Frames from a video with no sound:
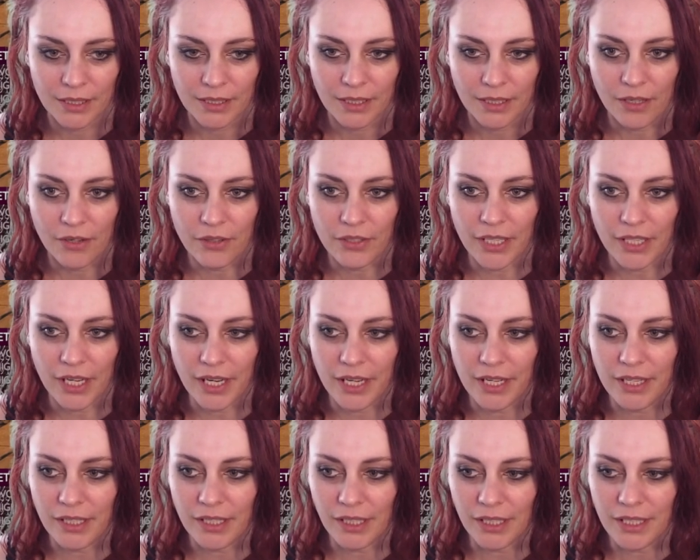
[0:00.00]
Okay,
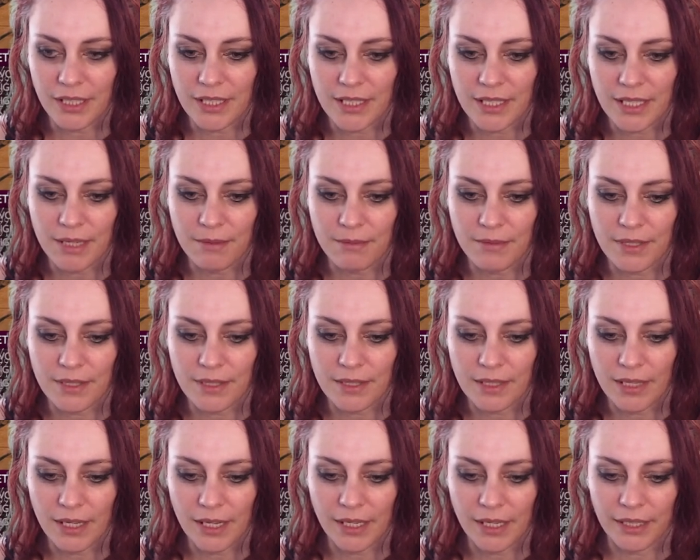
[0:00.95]
here it seems
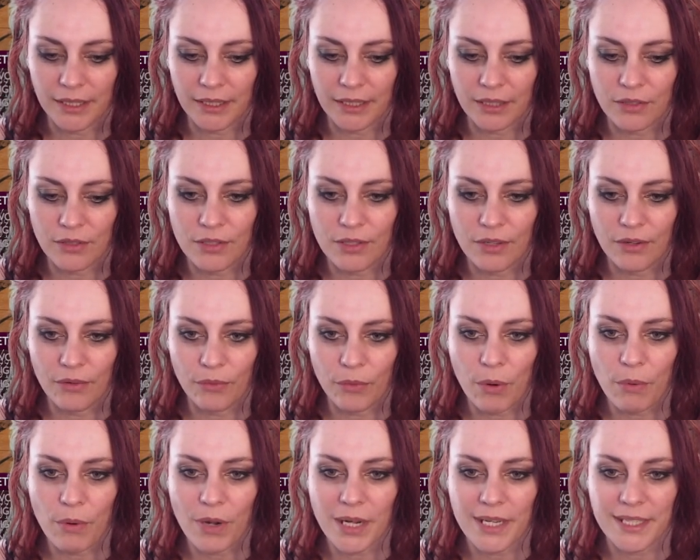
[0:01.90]
like we
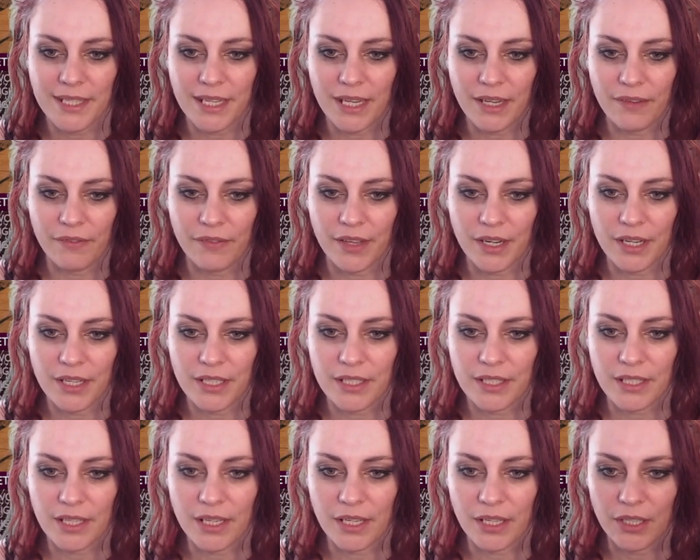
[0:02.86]
will see if
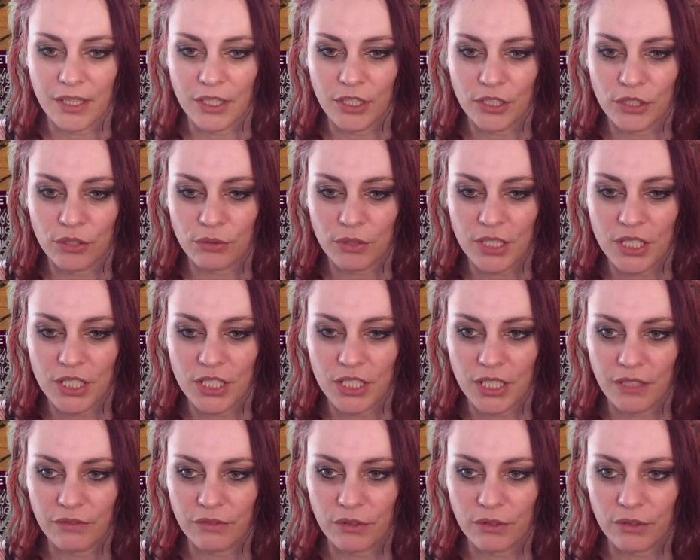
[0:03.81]
there's a tree
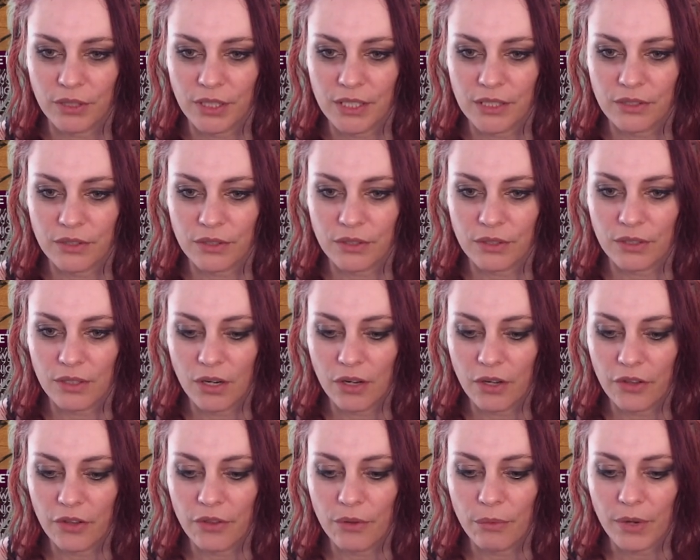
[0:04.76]
chef creature.
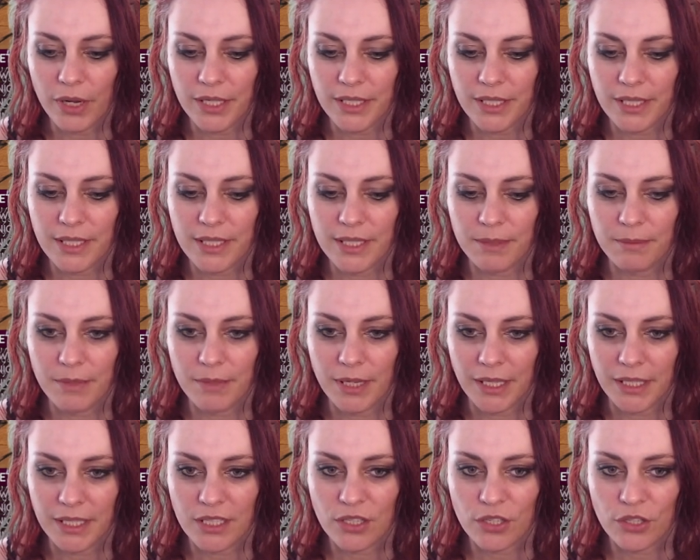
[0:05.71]
Otherwise, it seems
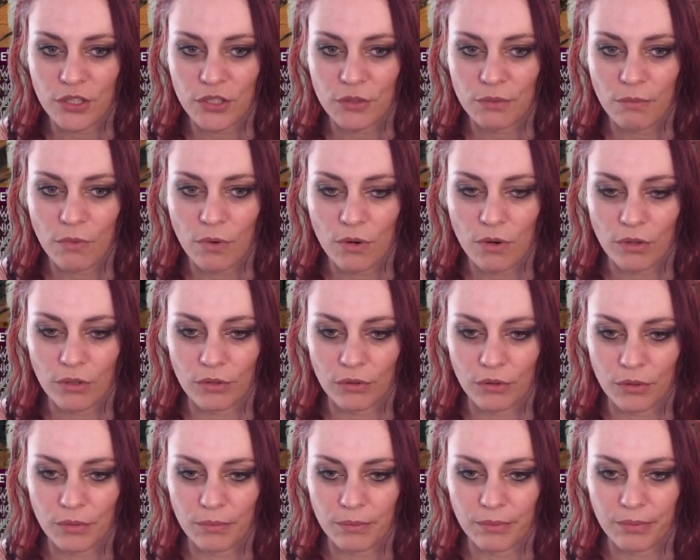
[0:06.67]
like it's a small
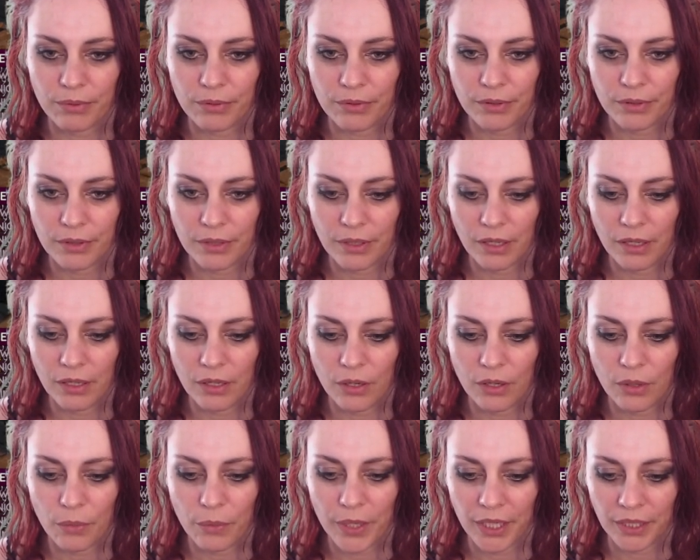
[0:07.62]
group uh,
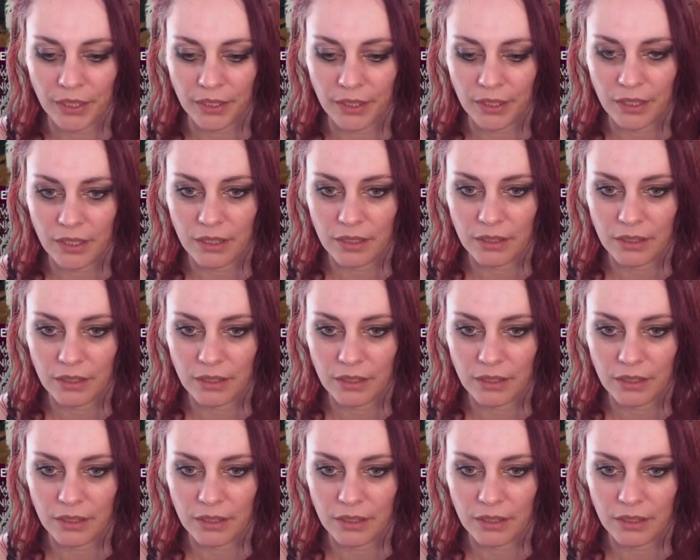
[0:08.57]
wing.